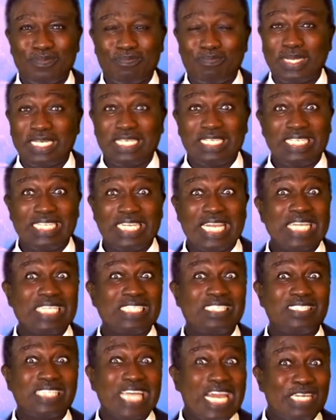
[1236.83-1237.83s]
But the
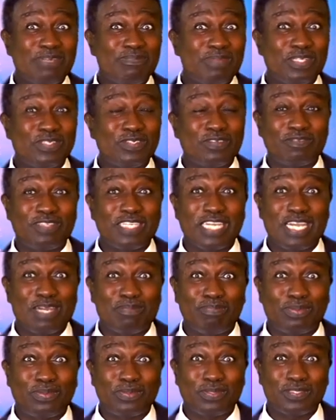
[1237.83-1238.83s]
excitement of the
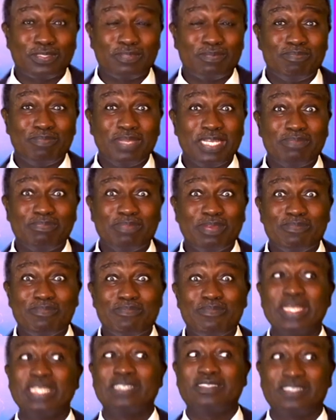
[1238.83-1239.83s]
airport made me
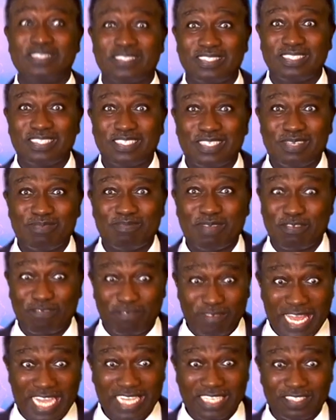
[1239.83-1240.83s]
miss my
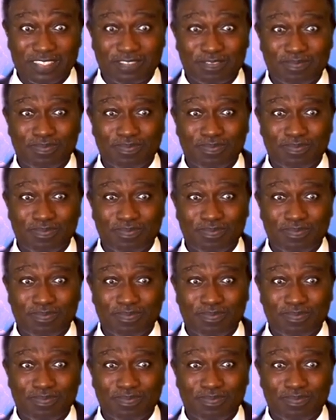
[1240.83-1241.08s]
flight.